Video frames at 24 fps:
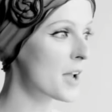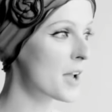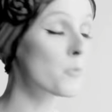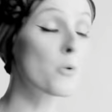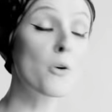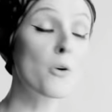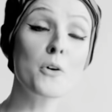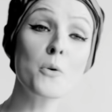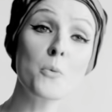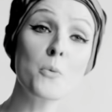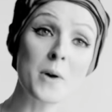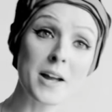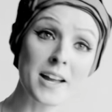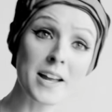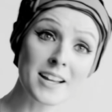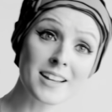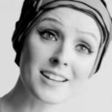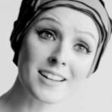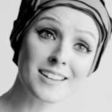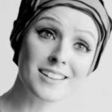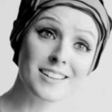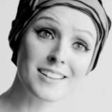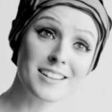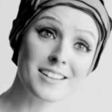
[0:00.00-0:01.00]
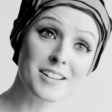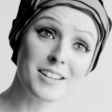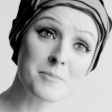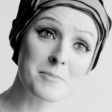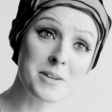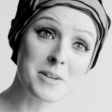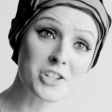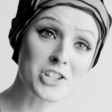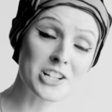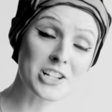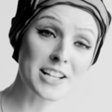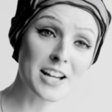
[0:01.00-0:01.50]
I wore a wig.
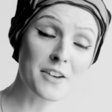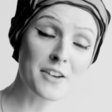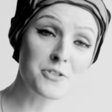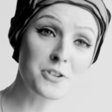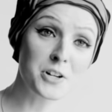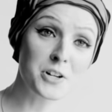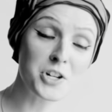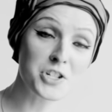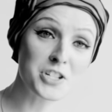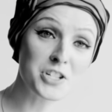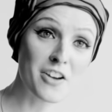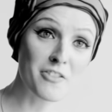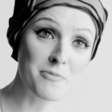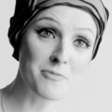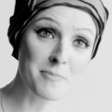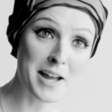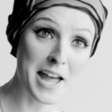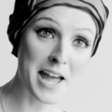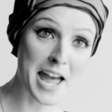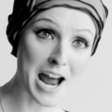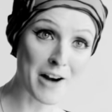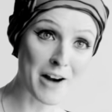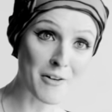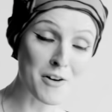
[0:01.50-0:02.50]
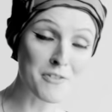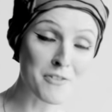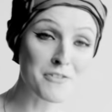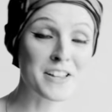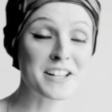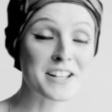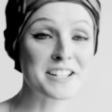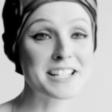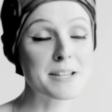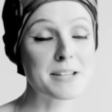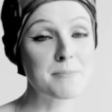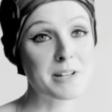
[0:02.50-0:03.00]
Immediately after I shaved my hair off,
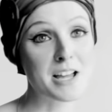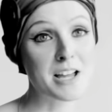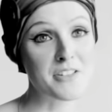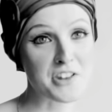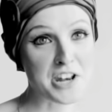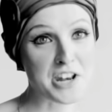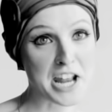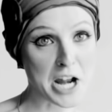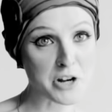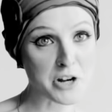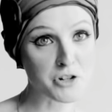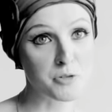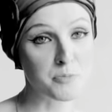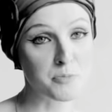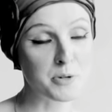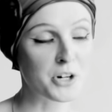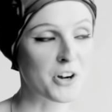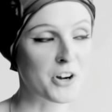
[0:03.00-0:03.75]
that seemed like the natural